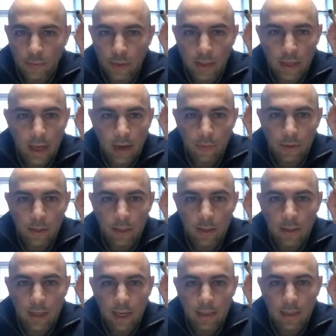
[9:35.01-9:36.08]
but not
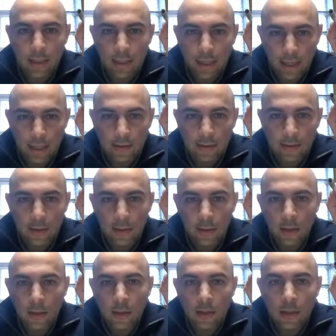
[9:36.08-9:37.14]
within 90 days,
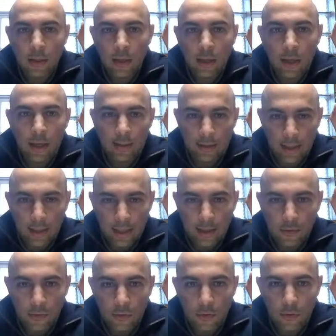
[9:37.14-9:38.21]
has
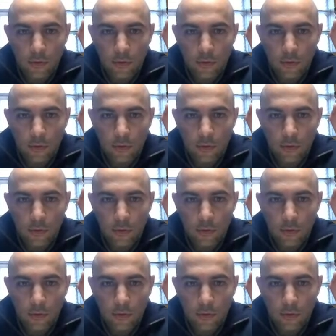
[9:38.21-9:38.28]
taken